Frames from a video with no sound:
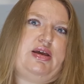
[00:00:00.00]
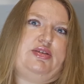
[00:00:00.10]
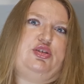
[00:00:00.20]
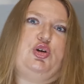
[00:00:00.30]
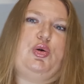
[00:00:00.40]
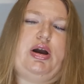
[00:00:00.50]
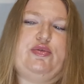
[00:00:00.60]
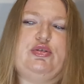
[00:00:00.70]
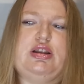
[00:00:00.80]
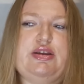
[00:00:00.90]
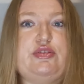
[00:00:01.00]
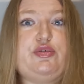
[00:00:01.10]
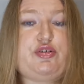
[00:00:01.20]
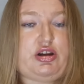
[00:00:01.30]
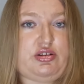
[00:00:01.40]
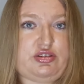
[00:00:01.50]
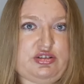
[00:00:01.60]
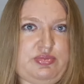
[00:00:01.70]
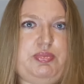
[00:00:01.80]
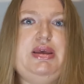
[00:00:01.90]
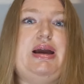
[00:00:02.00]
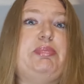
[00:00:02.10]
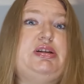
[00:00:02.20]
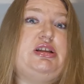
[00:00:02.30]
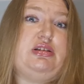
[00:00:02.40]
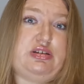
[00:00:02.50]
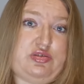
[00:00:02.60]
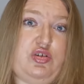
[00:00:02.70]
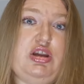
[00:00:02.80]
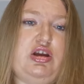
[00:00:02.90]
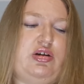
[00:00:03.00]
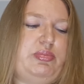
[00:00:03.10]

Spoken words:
So I would leave the fragrances be up until this video,